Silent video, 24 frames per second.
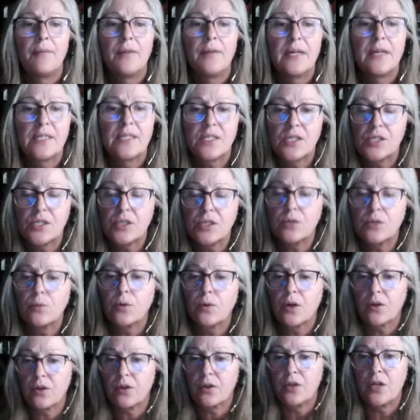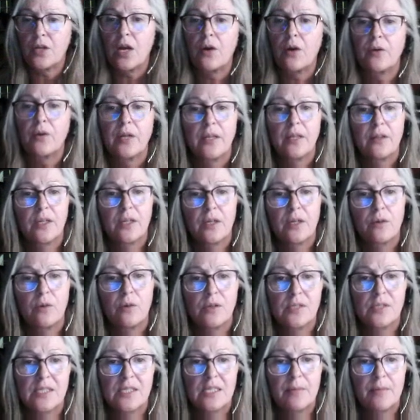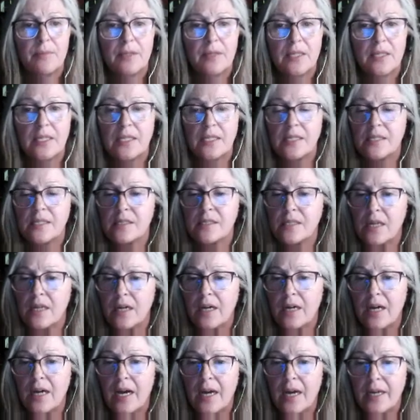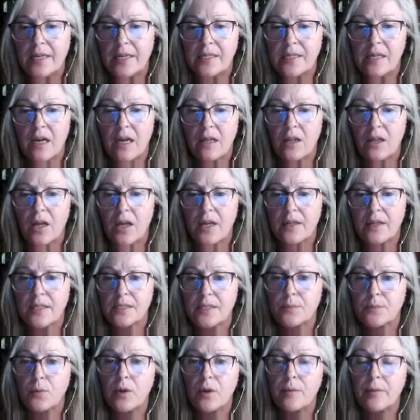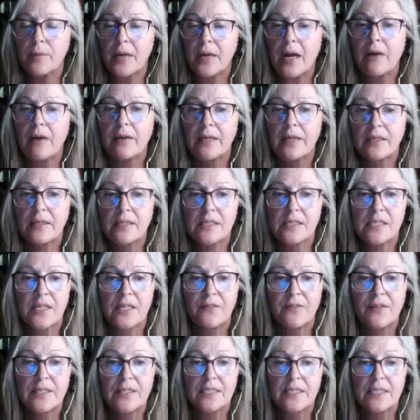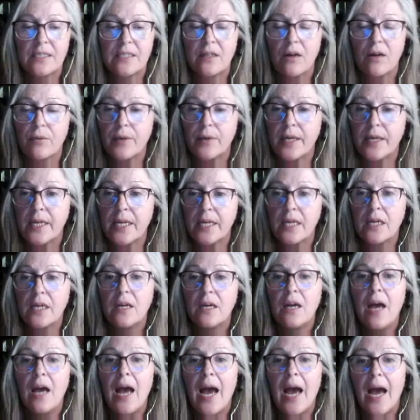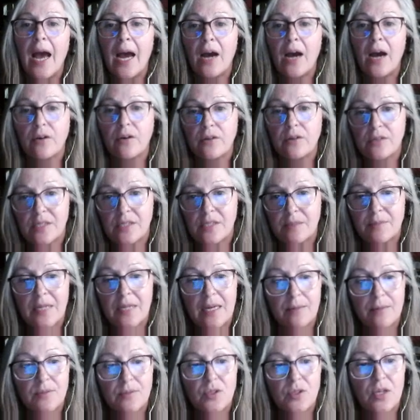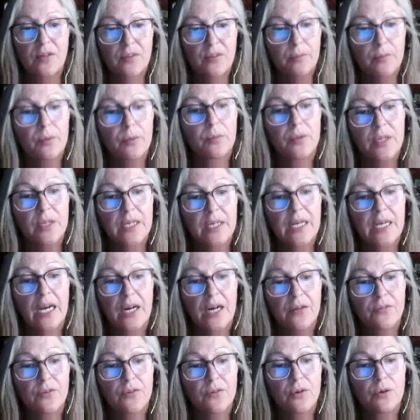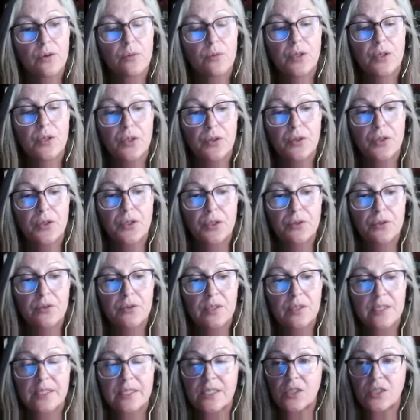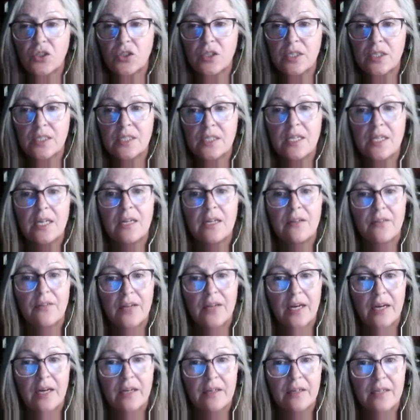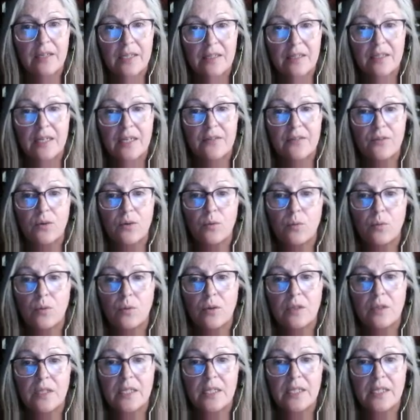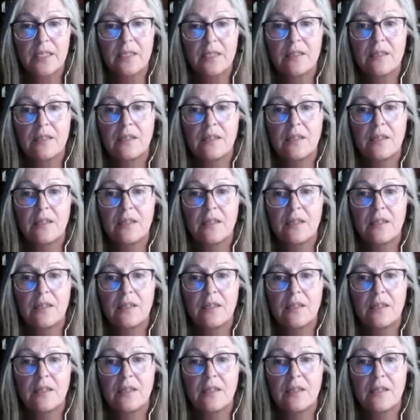it's still worth noting, though, on some of these, I hit a lot of this point, but I'll hit the stuff I didn't already. How sometimes you have to be really careful when you're a new clinician, that in level 1,